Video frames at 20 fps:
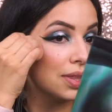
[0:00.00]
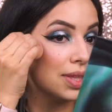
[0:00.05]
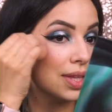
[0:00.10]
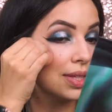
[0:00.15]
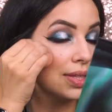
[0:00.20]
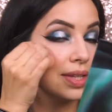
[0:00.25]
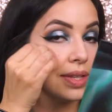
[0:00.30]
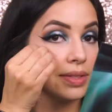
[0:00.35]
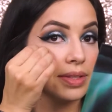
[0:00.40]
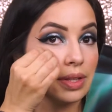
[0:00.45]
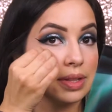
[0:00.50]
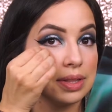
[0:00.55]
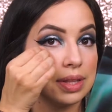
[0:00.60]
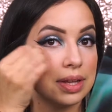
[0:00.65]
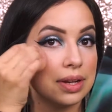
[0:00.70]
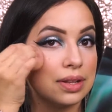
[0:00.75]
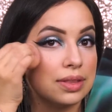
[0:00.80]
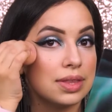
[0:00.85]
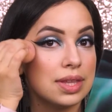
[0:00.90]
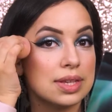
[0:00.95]
This
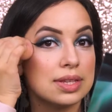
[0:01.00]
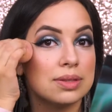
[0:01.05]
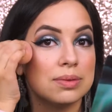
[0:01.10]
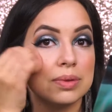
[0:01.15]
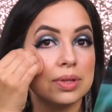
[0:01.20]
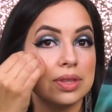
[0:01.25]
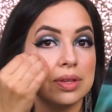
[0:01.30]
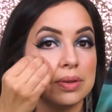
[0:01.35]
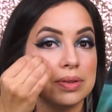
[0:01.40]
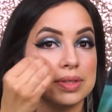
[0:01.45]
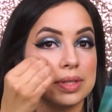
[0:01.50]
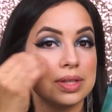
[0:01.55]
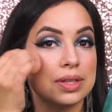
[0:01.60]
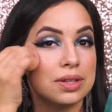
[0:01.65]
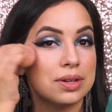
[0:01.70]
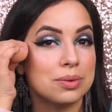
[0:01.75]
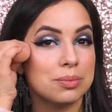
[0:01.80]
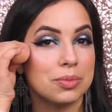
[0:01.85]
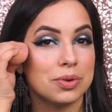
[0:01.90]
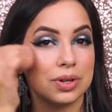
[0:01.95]
one though is a
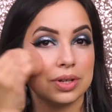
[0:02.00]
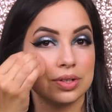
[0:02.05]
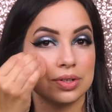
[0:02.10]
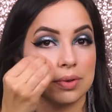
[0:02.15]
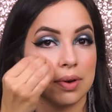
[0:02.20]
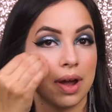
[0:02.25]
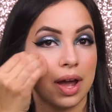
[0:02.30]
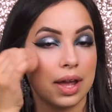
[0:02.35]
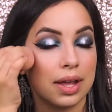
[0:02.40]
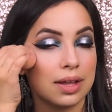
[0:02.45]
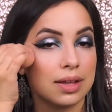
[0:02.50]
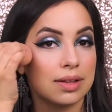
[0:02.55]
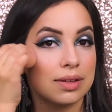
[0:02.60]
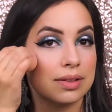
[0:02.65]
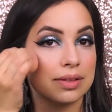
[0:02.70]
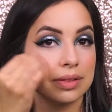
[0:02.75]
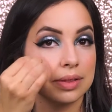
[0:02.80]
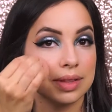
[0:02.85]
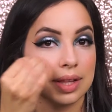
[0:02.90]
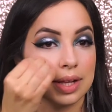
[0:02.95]
little more dry.
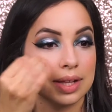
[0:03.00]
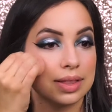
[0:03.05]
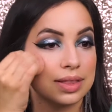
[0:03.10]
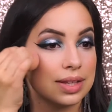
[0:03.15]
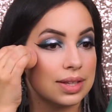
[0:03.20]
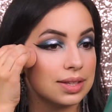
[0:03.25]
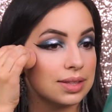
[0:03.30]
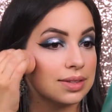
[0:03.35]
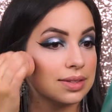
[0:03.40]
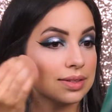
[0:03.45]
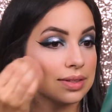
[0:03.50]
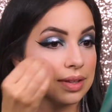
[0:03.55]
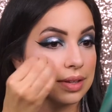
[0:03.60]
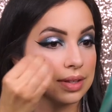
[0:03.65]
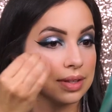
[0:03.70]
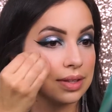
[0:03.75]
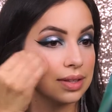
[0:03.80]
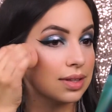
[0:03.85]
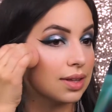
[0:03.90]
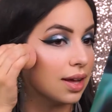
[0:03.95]
Like this
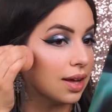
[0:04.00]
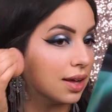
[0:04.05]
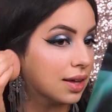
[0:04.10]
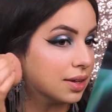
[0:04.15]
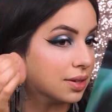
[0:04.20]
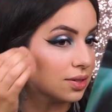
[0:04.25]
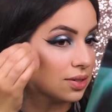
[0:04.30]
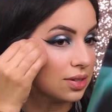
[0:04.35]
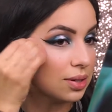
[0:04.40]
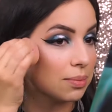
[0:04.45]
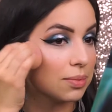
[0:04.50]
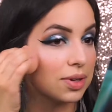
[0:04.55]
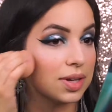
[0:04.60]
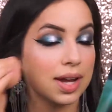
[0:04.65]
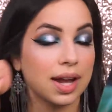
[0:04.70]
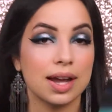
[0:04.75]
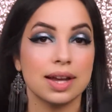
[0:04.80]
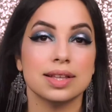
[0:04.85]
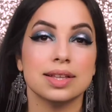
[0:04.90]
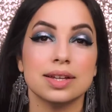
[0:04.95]

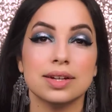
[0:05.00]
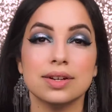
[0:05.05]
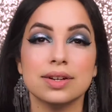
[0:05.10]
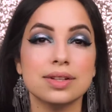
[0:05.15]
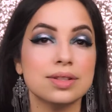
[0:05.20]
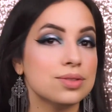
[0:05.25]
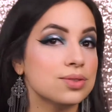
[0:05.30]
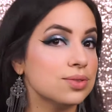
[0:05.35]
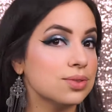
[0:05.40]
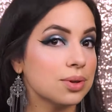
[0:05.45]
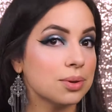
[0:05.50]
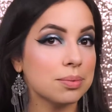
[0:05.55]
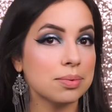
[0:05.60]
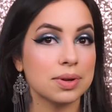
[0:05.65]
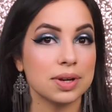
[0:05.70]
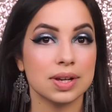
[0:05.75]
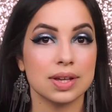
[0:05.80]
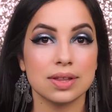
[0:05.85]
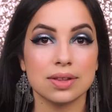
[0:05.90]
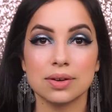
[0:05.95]
shimmery highlighter, it's so
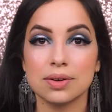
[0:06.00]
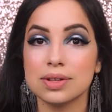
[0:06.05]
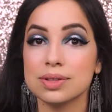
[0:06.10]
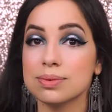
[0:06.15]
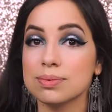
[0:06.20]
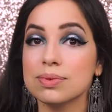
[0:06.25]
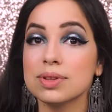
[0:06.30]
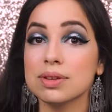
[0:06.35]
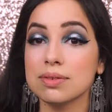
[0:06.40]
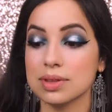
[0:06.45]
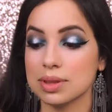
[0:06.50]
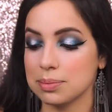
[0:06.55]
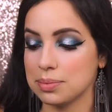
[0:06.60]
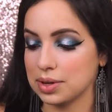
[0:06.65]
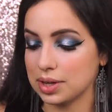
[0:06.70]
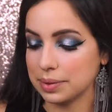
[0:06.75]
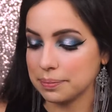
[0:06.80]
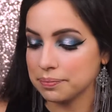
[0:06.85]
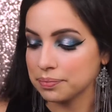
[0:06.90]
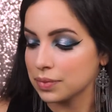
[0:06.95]
pretty though. It's really, really
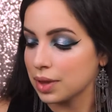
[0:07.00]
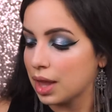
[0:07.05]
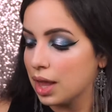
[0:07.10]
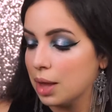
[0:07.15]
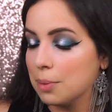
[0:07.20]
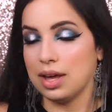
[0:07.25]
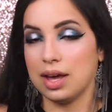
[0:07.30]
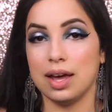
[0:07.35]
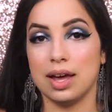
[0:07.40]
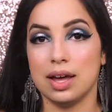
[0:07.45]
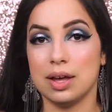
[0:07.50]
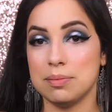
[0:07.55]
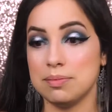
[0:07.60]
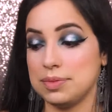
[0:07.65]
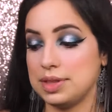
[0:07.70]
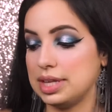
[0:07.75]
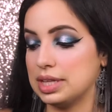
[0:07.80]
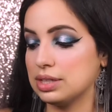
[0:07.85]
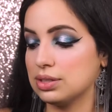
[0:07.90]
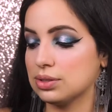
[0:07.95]
pretty.
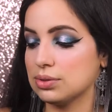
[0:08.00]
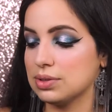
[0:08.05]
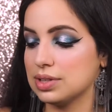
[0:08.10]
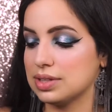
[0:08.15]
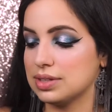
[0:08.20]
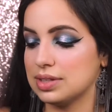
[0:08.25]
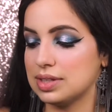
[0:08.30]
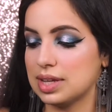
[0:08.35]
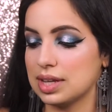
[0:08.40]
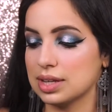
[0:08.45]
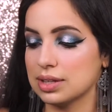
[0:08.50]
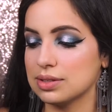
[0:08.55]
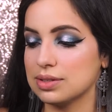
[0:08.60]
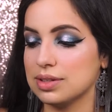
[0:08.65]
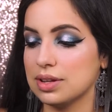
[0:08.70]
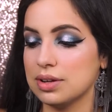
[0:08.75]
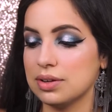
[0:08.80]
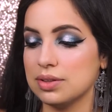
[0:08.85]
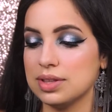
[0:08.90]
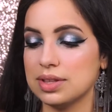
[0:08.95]
These 3 sticks
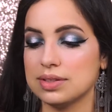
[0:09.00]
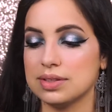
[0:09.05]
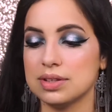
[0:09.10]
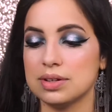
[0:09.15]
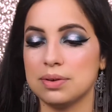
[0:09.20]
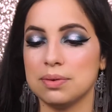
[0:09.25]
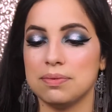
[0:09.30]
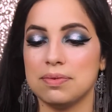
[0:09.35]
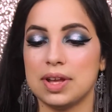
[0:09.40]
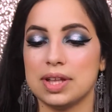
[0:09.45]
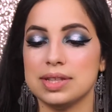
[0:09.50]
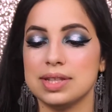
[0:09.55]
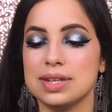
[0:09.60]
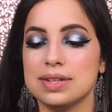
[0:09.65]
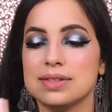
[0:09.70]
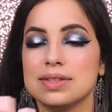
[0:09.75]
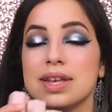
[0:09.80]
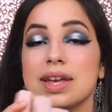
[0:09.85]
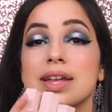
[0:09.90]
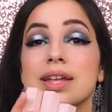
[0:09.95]
though, this little
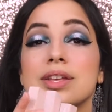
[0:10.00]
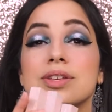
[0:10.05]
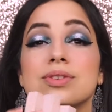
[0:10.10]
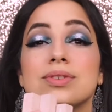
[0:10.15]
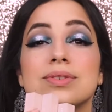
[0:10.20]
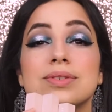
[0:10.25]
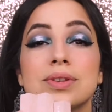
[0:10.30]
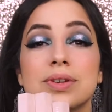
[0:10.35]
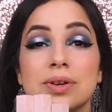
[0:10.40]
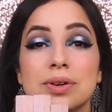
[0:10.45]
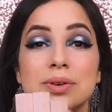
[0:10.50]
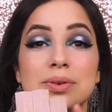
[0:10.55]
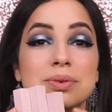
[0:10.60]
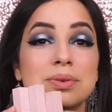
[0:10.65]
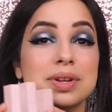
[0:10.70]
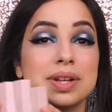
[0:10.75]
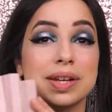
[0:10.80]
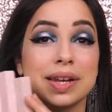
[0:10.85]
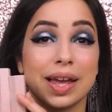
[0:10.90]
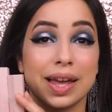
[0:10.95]
Fenty set is
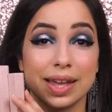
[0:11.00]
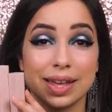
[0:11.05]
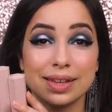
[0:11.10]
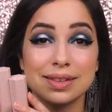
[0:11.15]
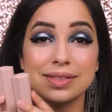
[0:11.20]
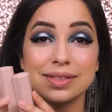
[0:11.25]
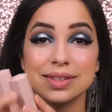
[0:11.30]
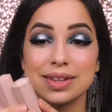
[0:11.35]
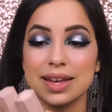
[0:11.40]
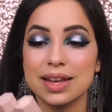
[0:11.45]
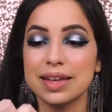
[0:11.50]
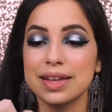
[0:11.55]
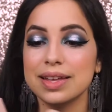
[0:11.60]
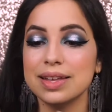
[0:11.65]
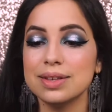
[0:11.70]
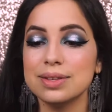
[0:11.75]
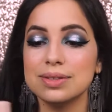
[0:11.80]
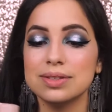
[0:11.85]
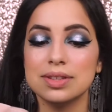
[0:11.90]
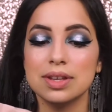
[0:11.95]
so nice,
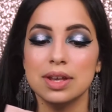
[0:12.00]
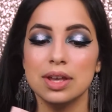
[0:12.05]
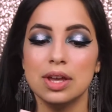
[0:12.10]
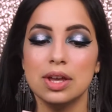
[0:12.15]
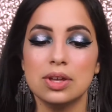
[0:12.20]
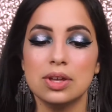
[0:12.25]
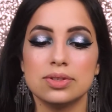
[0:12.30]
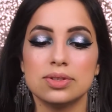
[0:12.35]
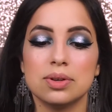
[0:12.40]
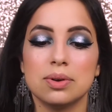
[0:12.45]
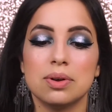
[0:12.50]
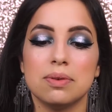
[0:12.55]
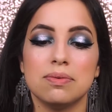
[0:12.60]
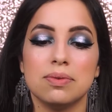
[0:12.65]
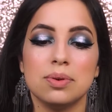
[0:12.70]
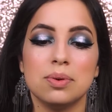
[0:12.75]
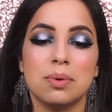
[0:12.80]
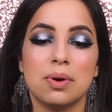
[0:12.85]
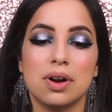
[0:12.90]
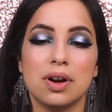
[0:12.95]
guys. So
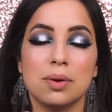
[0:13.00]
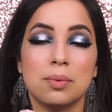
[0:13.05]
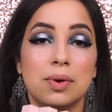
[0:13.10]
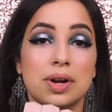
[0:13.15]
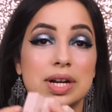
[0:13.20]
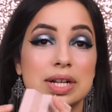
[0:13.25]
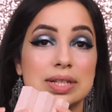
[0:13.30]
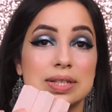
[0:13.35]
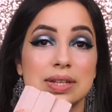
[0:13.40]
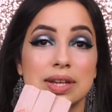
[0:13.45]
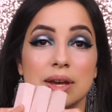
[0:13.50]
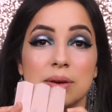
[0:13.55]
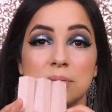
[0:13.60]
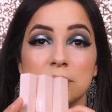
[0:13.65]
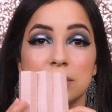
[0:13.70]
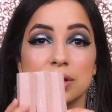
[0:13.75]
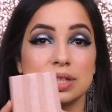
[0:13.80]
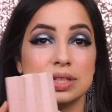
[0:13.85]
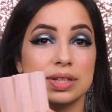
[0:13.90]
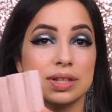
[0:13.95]
if you are wanting to get
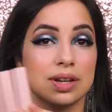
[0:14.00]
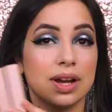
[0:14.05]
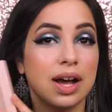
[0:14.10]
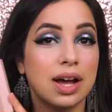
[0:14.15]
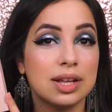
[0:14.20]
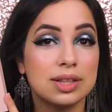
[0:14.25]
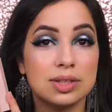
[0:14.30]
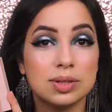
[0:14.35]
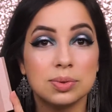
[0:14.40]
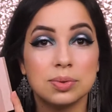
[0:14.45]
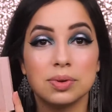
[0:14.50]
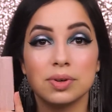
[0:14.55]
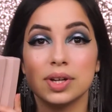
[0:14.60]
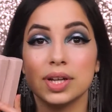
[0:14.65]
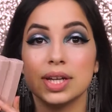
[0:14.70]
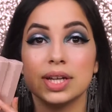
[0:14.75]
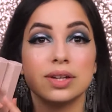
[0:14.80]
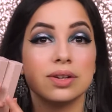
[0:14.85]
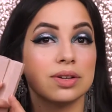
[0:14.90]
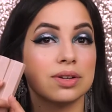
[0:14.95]
more into
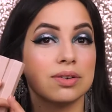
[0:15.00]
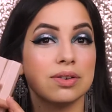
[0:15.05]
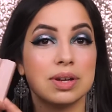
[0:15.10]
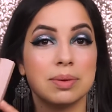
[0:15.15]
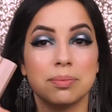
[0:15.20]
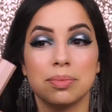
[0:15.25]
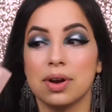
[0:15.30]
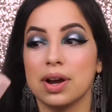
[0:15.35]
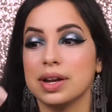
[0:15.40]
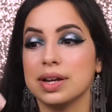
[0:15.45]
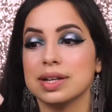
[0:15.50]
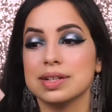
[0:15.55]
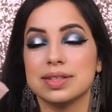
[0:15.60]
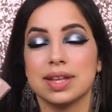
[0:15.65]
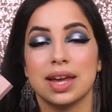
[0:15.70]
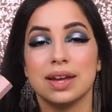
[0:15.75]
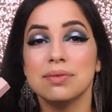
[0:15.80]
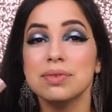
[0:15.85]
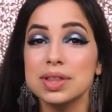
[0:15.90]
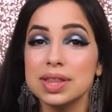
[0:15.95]
contouring or cream
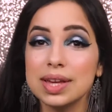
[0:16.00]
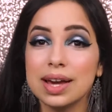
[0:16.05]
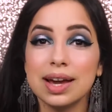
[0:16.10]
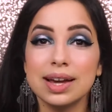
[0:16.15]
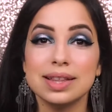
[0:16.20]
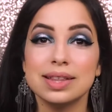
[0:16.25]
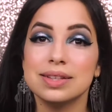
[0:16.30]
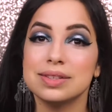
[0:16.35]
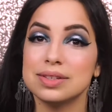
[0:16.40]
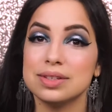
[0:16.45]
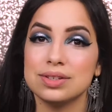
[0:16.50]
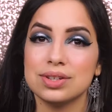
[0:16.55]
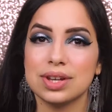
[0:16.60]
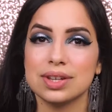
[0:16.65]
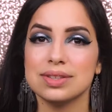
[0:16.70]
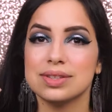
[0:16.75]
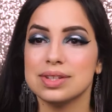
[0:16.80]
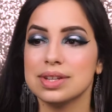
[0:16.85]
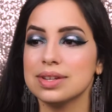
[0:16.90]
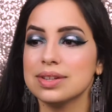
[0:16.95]
products, I really highly
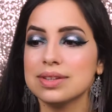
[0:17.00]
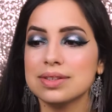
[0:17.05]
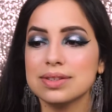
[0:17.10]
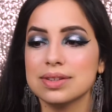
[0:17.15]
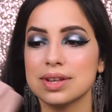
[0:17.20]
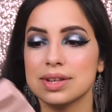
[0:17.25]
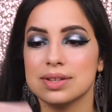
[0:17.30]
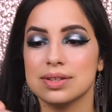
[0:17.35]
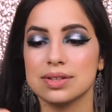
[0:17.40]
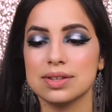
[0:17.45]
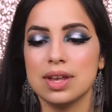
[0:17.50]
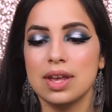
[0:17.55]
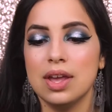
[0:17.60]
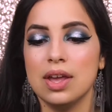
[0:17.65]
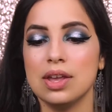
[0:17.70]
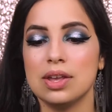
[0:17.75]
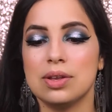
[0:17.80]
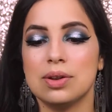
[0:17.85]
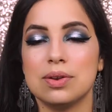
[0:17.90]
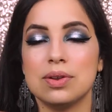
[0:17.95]
suggest this because,
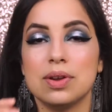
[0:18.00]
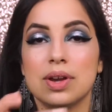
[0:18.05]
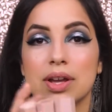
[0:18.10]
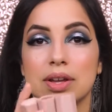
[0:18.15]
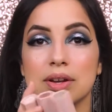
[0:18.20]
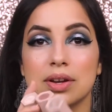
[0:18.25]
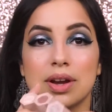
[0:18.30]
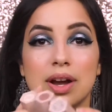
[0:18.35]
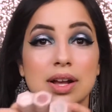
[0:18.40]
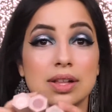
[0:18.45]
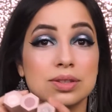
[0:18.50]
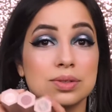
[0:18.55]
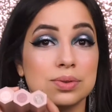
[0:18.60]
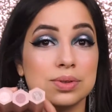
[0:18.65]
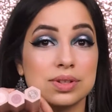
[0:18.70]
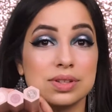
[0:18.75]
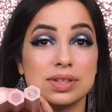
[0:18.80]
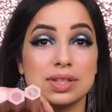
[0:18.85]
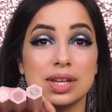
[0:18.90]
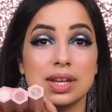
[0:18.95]
you know, you got your
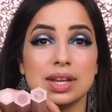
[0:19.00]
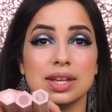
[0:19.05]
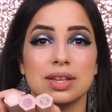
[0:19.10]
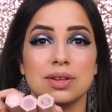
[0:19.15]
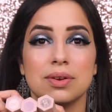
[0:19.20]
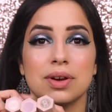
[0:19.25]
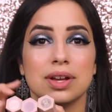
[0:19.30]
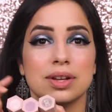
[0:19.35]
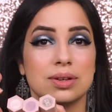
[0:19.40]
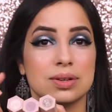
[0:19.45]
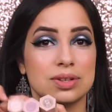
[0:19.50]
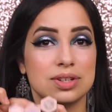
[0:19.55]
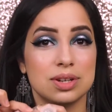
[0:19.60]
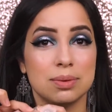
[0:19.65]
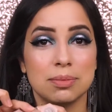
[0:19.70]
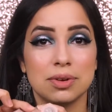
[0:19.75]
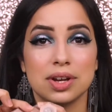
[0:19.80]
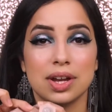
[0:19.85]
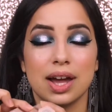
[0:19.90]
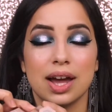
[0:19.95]
contour stick, you got your
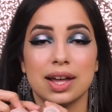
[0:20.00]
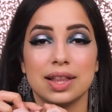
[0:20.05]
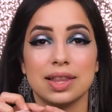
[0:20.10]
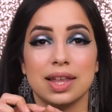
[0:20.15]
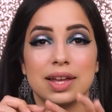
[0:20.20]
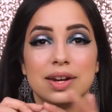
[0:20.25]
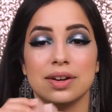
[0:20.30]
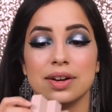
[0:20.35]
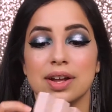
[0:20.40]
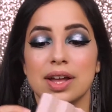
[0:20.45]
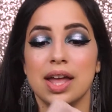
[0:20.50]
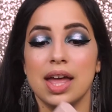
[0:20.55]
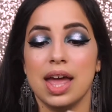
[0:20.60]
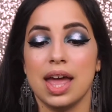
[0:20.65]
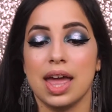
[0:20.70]
shimmery highlighter,